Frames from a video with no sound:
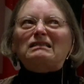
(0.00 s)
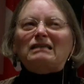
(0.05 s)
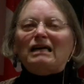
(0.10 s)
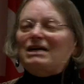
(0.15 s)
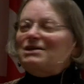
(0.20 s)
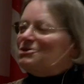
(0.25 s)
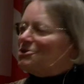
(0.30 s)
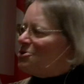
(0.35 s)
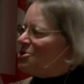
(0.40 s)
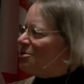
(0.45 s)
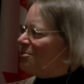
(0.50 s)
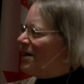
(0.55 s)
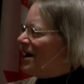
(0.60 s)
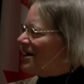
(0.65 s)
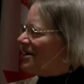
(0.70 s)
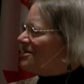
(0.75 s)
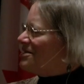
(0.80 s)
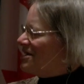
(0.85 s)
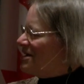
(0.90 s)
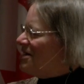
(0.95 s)
laser
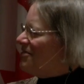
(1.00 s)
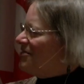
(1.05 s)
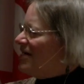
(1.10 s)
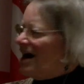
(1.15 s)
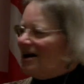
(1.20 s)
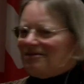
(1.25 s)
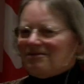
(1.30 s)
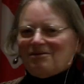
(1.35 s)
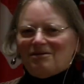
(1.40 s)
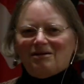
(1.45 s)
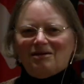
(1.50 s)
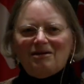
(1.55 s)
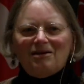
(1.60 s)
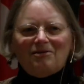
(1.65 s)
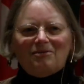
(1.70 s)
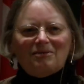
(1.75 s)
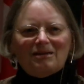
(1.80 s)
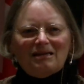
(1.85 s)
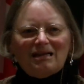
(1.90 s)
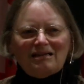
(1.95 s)
specs that give that
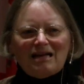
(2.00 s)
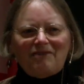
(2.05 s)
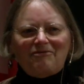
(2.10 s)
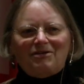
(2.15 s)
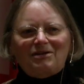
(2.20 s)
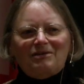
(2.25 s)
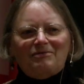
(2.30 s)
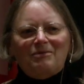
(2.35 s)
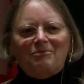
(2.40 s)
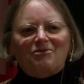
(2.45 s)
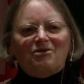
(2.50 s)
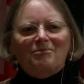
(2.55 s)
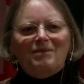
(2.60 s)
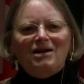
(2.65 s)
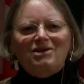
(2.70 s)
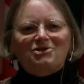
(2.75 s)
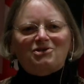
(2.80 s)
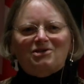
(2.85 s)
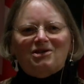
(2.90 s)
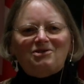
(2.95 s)
level of
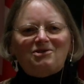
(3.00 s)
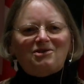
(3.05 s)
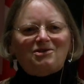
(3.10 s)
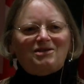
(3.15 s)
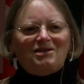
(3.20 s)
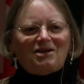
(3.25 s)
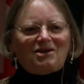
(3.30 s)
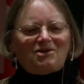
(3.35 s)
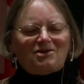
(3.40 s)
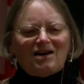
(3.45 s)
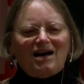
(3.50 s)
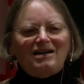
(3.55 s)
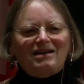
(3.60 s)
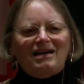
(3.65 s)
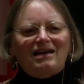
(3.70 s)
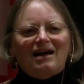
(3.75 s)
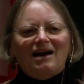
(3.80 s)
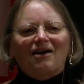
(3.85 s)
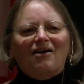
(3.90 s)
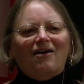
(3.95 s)
information. This is an
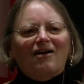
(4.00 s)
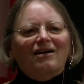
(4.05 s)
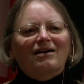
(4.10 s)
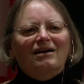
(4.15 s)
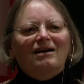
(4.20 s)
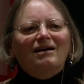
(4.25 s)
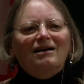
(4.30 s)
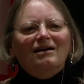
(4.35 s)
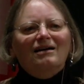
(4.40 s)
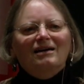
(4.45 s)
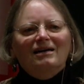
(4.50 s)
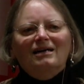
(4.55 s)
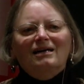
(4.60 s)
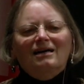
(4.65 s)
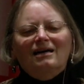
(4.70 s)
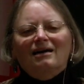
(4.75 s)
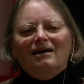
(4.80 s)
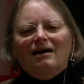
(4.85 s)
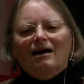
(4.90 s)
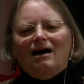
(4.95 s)
exciting era.
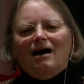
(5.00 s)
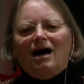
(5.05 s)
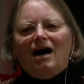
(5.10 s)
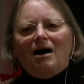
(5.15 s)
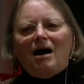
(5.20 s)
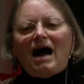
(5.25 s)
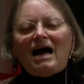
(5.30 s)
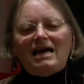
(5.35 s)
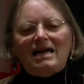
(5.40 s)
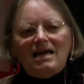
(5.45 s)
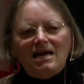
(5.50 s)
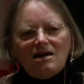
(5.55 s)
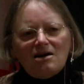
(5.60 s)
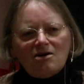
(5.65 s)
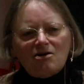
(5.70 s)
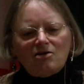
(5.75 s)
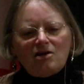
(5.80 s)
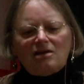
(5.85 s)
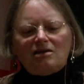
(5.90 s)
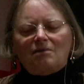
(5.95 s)
I
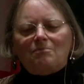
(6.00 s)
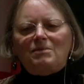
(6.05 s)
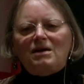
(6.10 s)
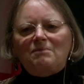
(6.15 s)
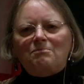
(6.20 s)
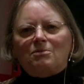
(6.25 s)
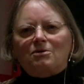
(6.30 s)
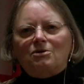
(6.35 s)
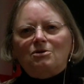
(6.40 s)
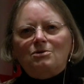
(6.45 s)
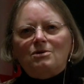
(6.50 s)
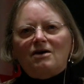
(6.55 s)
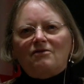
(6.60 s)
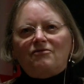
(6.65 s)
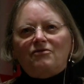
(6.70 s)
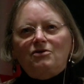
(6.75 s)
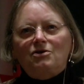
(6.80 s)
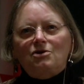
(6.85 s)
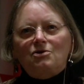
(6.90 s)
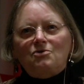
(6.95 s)
hear that the people who have
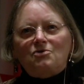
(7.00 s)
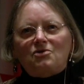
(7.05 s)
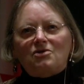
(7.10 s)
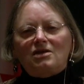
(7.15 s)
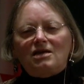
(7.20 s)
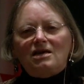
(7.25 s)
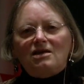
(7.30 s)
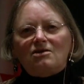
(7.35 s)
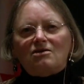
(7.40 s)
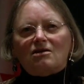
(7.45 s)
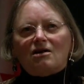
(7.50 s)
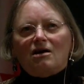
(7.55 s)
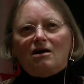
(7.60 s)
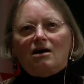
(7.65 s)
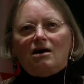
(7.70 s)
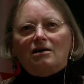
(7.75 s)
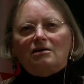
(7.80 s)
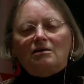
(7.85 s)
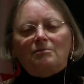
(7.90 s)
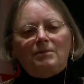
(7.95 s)
used these
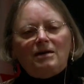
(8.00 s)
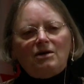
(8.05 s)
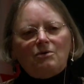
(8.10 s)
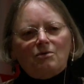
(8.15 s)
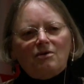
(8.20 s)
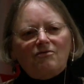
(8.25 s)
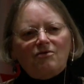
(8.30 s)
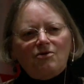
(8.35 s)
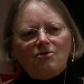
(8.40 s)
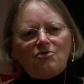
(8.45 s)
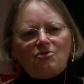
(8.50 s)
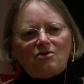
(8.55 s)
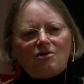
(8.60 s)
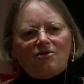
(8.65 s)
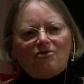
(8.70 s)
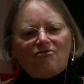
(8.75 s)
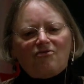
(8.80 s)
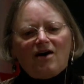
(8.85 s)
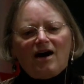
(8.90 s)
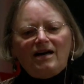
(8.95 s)
on the big rivers are
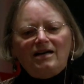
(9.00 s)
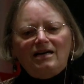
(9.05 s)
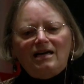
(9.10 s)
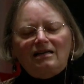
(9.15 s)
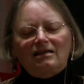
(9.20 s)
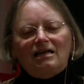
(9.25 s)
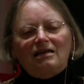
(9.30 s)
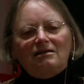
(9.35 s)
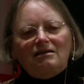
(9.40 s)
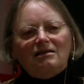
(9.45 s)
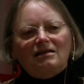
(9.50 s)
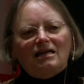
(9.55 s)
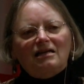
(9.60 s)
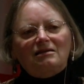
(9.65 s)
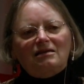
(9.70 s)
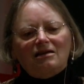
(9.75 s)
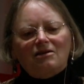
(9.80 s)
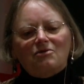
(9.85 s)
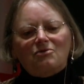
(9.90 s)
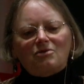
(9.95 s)
finding that
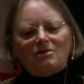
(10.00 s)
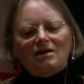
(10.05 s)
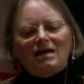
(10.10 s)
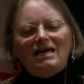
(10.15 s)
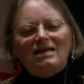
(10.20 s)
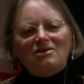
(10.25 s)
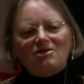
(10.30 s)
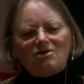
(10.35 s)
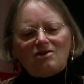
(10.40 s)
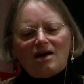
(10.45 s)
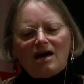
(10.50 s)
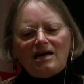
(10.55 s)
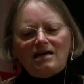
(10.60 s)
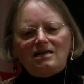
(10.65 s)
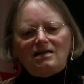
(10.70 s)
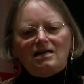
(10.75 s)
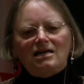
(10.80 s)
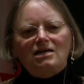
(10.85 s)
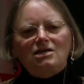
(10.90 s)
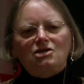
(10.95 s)
there's insight
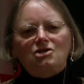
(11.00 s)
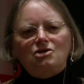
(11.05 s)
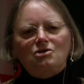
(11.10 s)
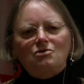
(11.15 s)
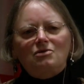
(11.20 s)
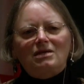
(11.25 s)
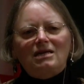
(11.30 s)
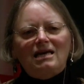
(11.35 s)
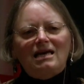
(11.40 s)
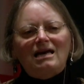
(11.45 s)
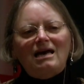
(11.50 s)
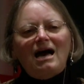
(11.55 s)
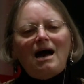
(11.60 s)
into the